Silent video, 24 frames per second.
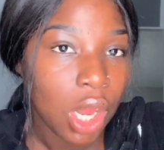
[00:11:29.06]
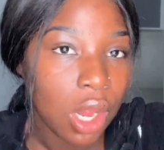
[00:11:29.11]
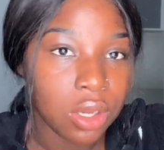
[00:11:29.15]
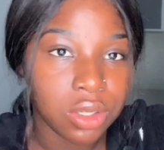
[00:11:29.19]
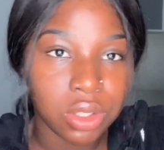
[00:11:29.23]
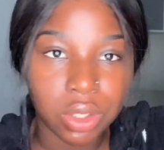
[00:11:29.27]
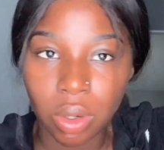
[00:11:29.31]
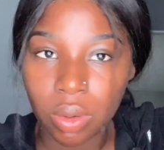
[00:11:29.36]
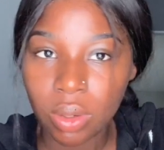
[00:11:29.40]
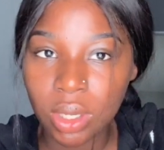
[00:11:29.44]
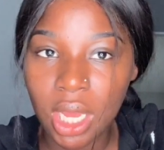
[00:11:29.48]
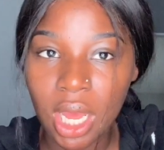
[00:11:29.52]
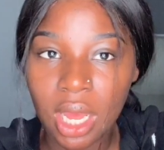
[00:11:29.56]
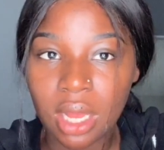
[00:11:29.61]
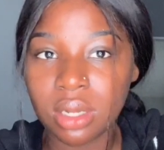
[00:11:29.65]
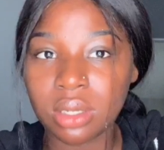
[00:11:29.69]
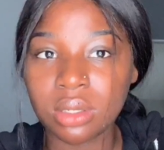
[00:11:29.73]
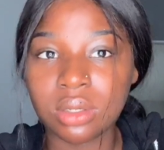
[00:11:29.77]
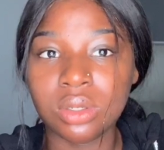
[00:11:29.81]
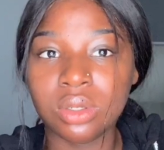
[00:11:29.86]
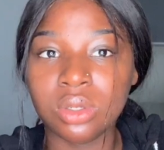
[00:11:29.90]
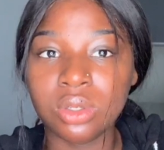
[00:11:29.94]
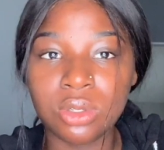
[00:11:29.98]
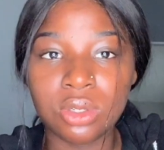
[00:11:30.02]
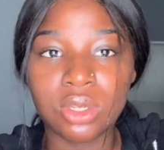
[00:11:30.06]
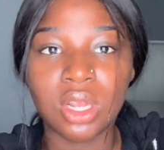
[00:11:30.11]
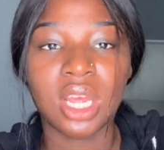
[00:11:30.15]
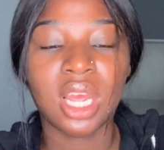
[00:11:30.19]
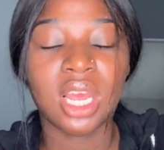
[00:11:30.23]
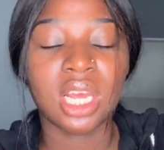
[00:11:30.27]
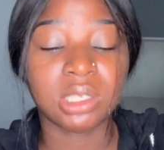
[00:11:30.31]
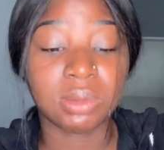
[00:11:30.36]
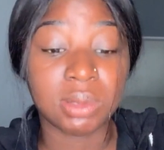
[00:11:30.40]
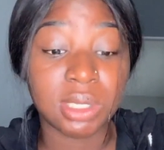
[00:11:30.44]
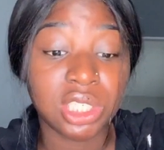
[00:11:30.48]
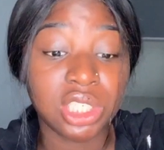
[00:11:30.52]
don't let,
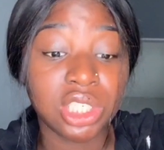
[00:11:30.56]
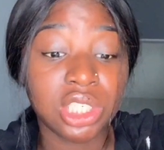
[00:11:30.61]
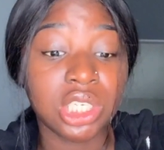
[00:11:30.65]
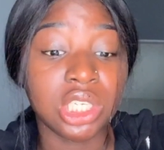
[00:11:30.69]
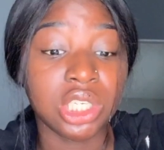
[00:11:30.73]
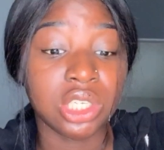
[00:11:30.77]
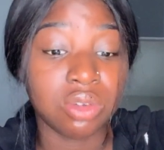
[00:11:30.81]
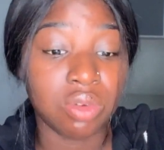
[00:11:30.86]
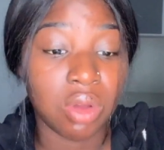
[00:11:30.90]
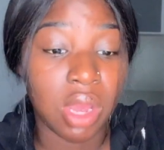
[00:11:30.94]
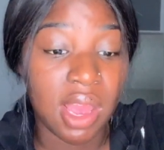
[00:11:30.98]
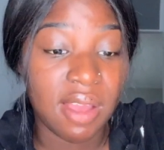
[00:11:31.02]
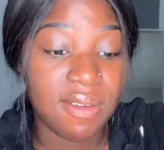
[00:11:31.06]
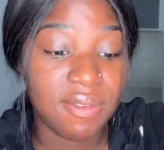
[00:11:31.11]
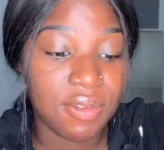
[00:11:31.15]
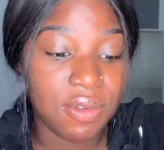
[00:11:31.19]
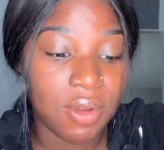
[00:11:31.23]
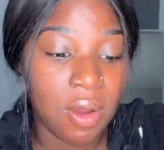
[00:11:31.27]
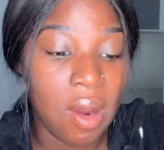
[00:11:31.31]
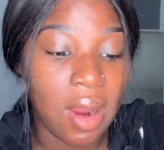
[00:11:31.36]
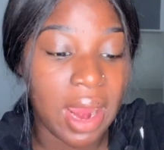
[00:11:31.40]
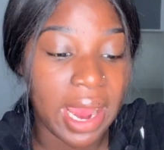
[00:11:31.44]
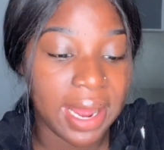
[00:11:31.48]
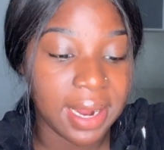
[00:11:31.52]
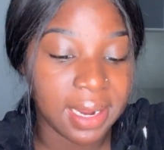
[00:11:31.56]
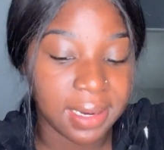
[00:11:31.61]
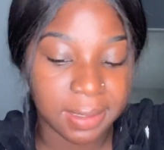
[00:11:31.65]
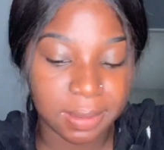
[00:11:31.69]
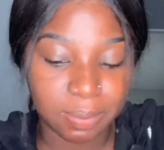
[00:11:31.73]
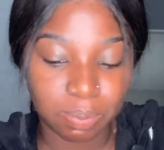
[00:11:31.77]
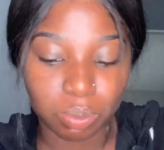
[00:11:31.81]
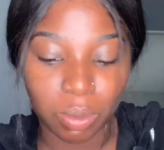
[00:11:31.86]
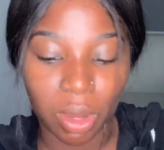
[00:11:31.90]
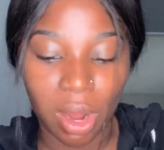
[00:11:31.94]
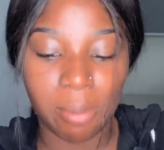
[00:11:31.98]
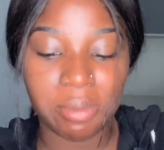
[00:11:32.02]
especially you, if, okay,
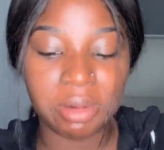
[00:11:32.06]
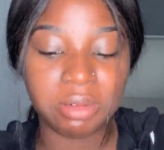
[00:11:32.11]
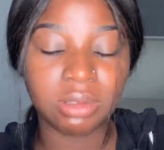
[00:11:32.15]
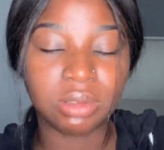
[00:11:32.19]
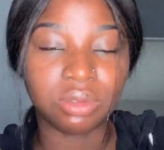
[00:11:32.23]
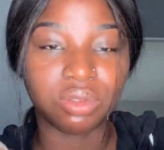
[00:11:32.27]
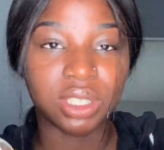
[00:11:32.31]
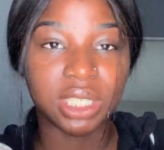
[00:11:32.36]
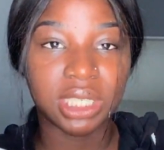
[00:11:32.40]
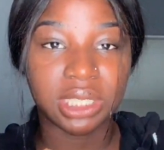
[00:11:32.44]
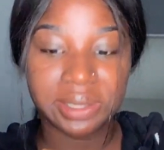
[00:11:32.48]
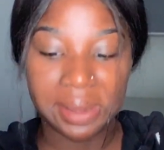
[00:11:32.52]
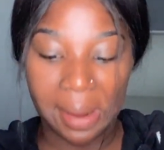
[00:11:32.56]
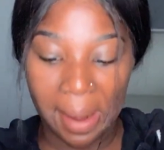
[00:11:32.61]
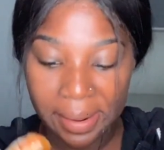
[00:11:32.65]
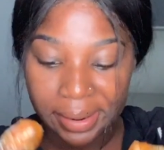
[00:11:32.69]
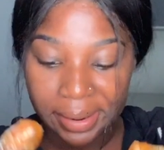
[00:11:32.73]
let me rephrase.